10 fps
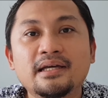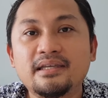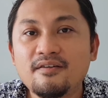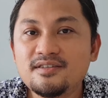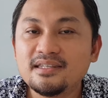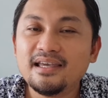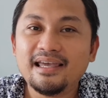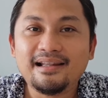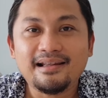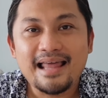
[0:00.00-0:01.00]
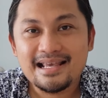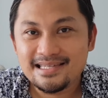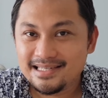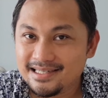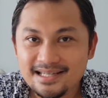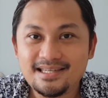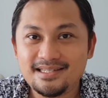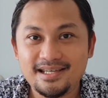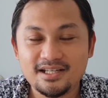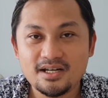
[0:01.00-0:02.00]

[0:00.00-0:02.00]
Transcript: gives it elasticity in the